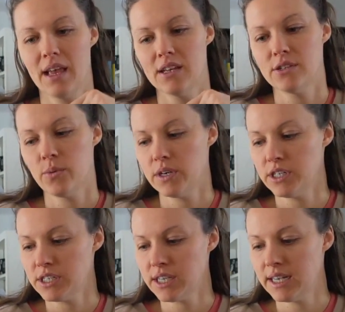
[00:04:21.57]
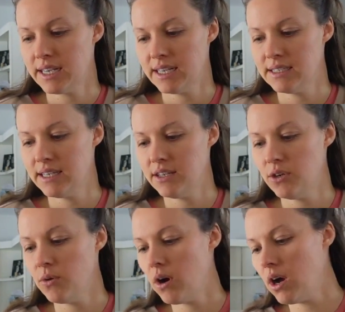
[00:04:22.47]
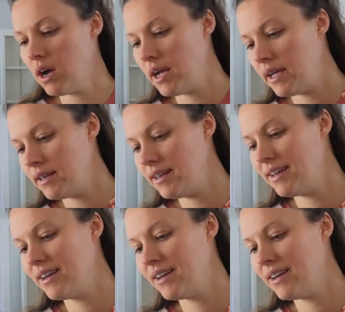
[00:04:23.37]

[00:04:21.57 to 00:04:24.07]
So we're just going to continue on.